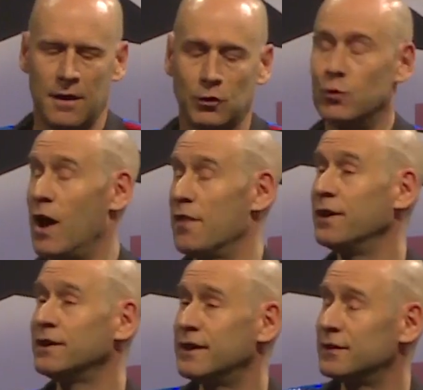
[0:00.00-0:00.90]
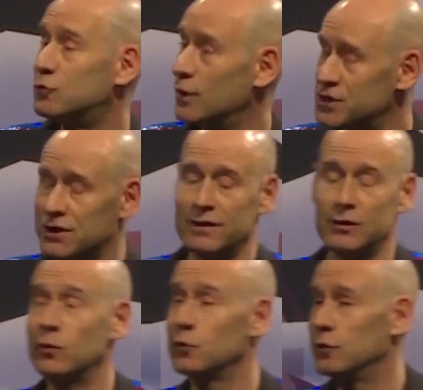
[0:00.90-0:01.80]
To, I think that achieve,
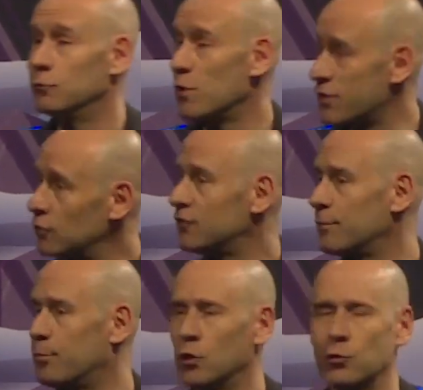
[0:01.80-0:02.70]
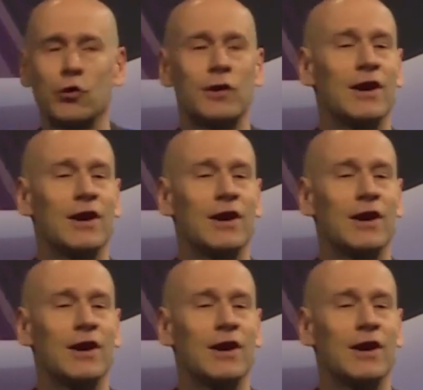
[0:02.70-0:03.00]
you, with your support, we're going to